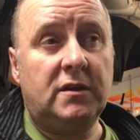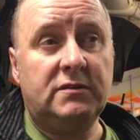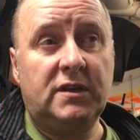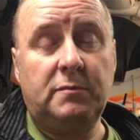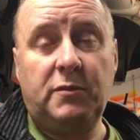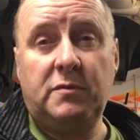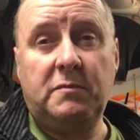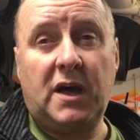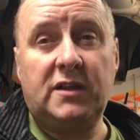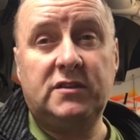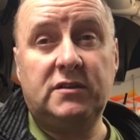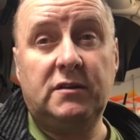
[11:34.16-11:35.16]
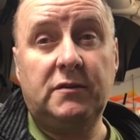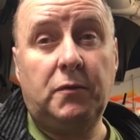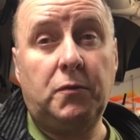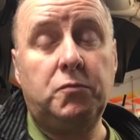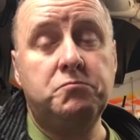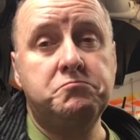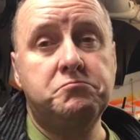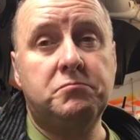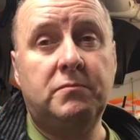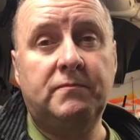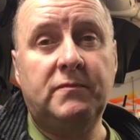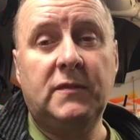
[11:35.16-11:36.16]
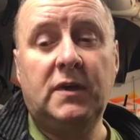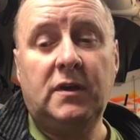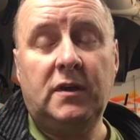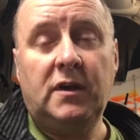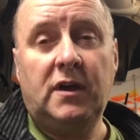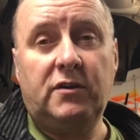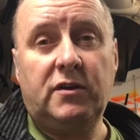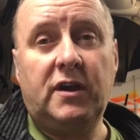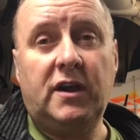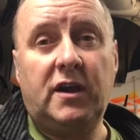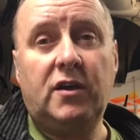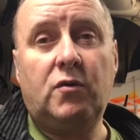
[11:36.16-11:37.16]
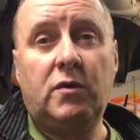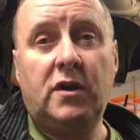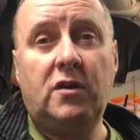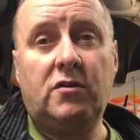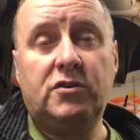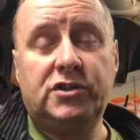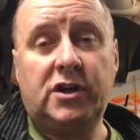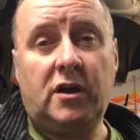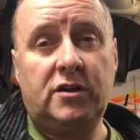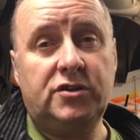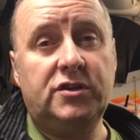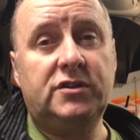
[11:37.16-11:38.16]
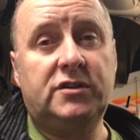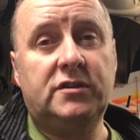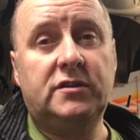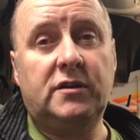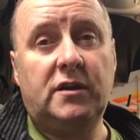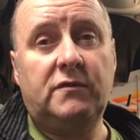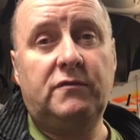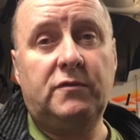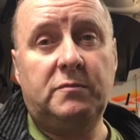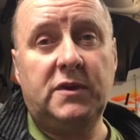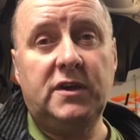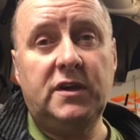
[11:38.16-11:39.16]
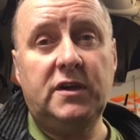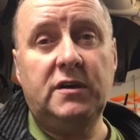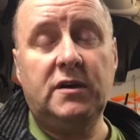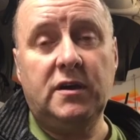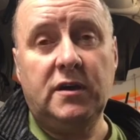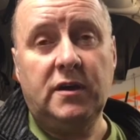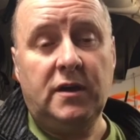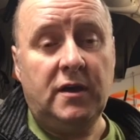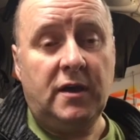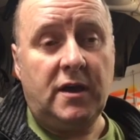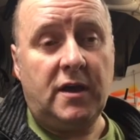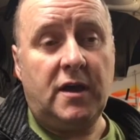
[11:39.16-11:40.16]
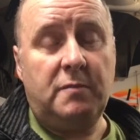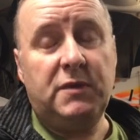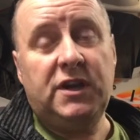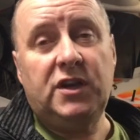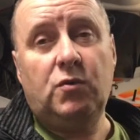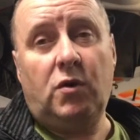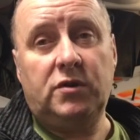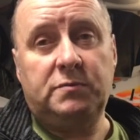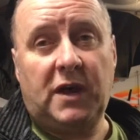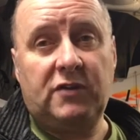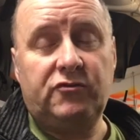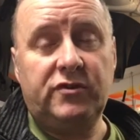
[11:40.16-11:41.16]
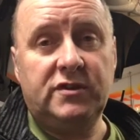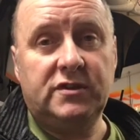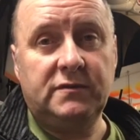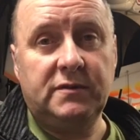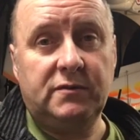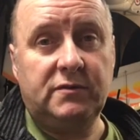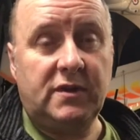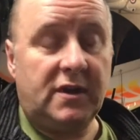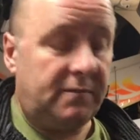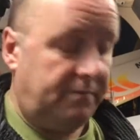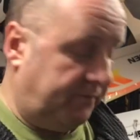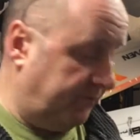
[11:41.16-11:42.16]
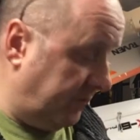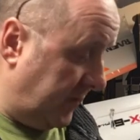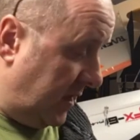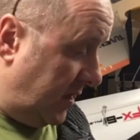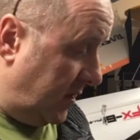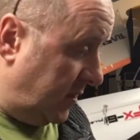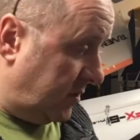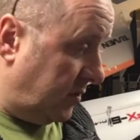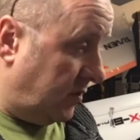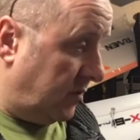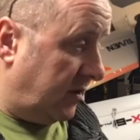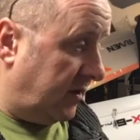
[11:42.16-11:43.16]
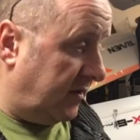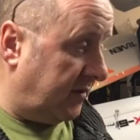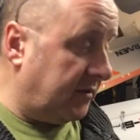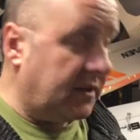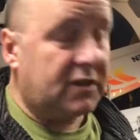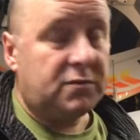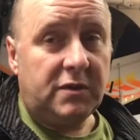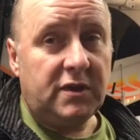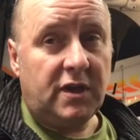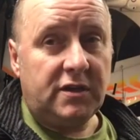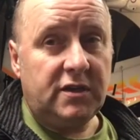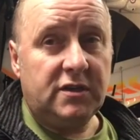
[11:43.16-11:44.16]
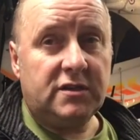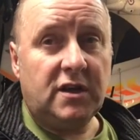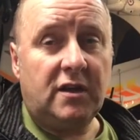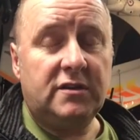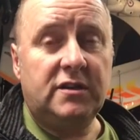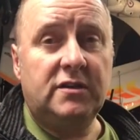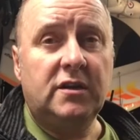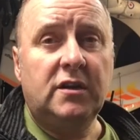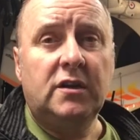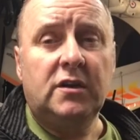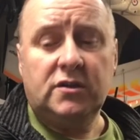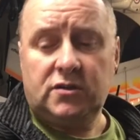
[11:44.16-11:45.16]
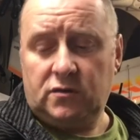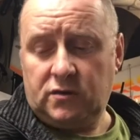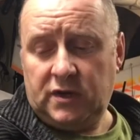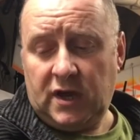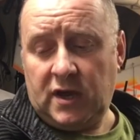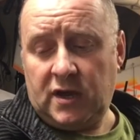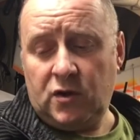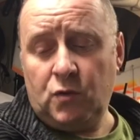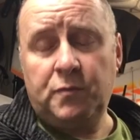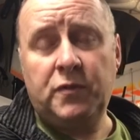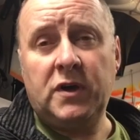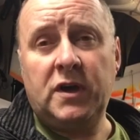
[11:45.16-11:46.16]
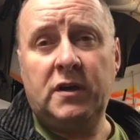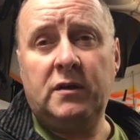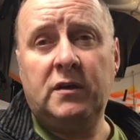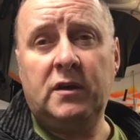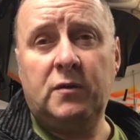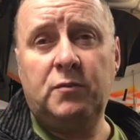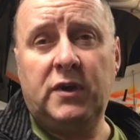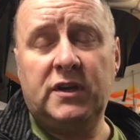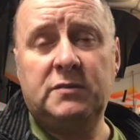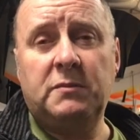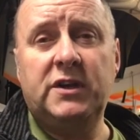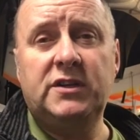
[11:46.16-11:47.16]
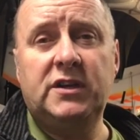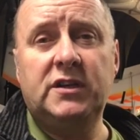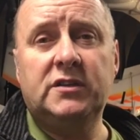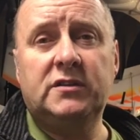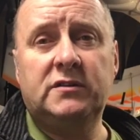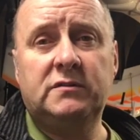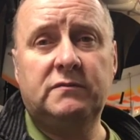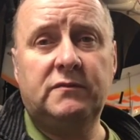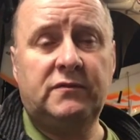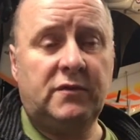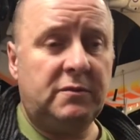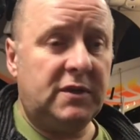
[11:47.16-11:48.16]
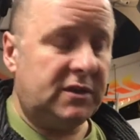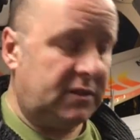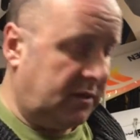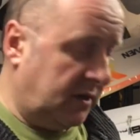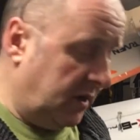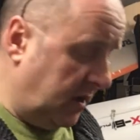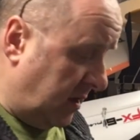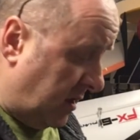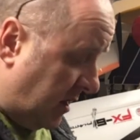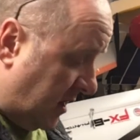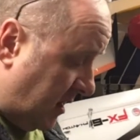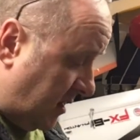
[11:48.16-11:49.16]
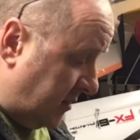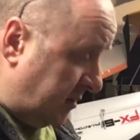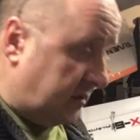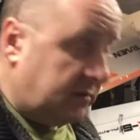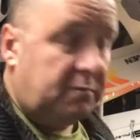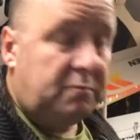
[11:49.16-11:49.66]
Did a bit of maths and I thought, I could get quite a lot of charges for my mini quad batteries out of that. So and that's where the idea started. So yeah, I hope you get some ideas from this and